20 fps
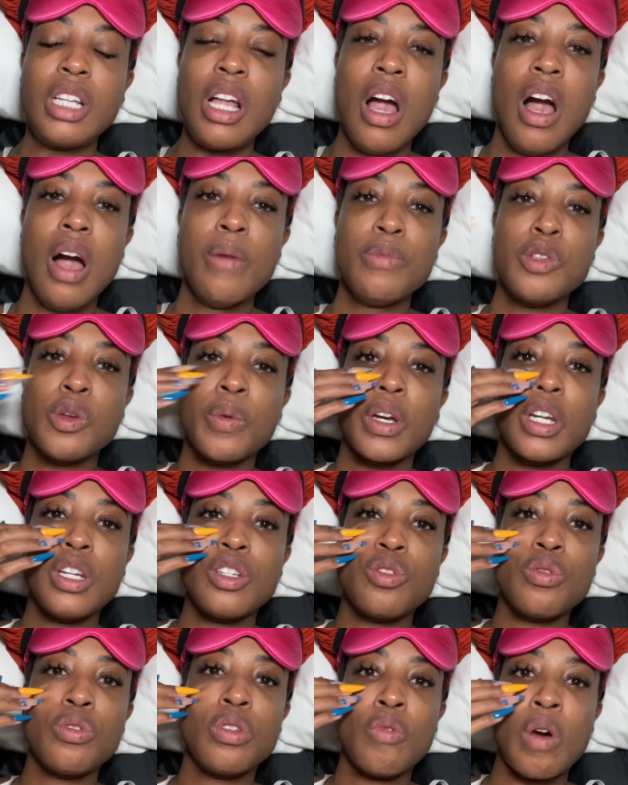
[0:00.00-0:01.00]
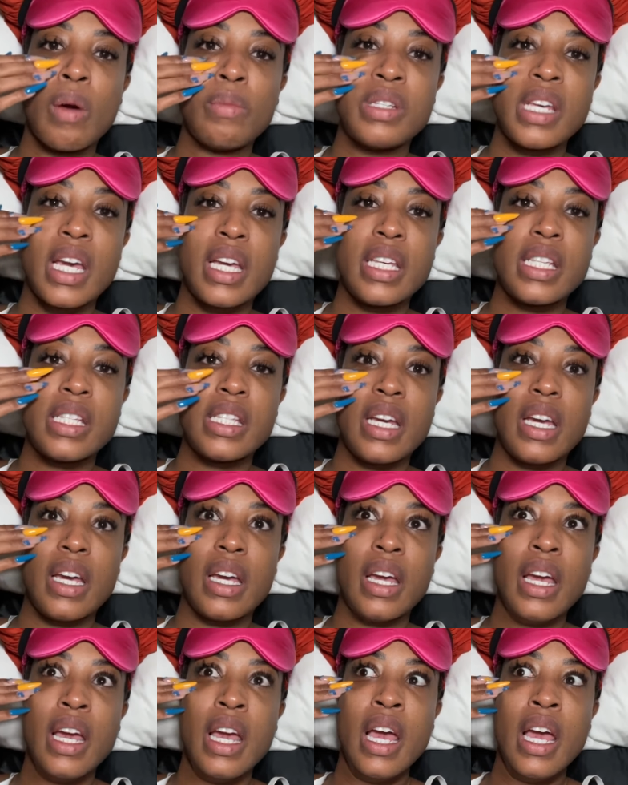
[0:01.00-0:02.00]
Um, so we're gonna do the rum
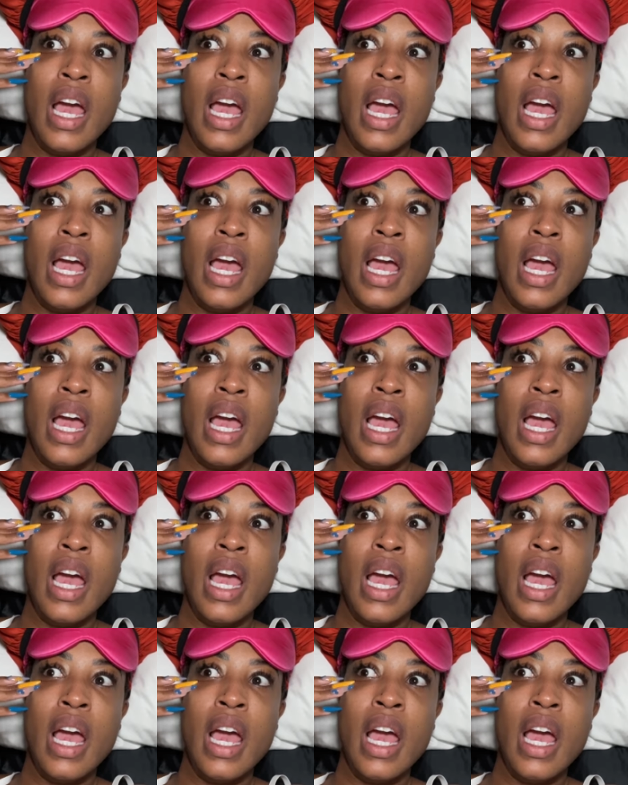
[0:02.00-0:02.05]
tasting